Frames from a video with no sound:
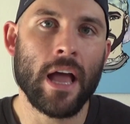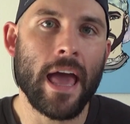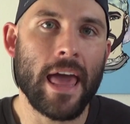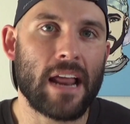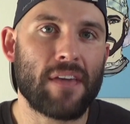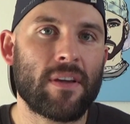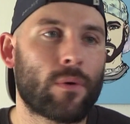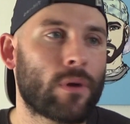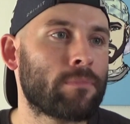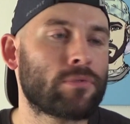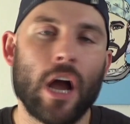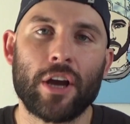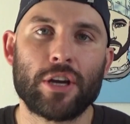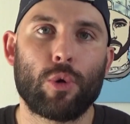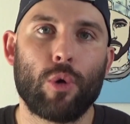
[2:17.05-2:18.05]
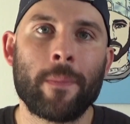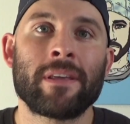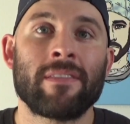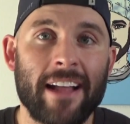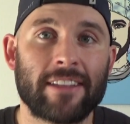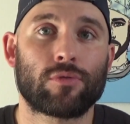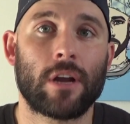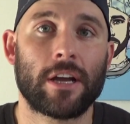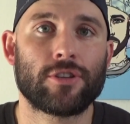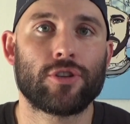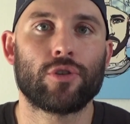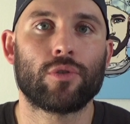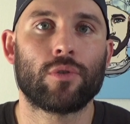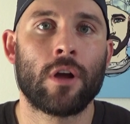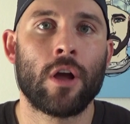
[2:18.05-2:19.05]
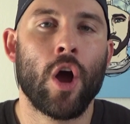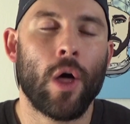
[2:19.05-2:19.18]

And I think when I'm talking to women, that's what I do.